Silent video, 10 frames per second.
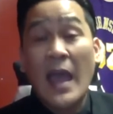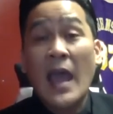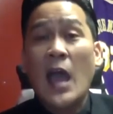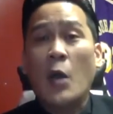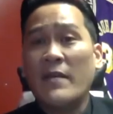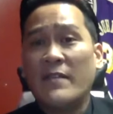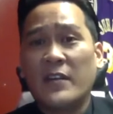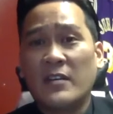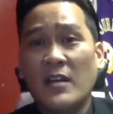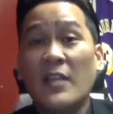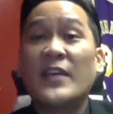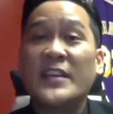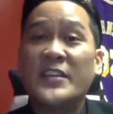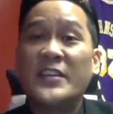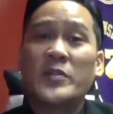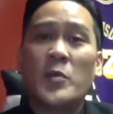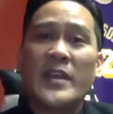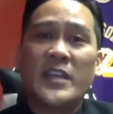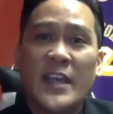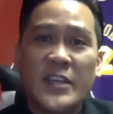However, they do in the
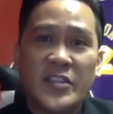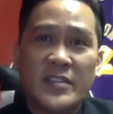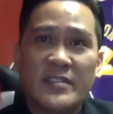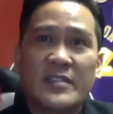regulations.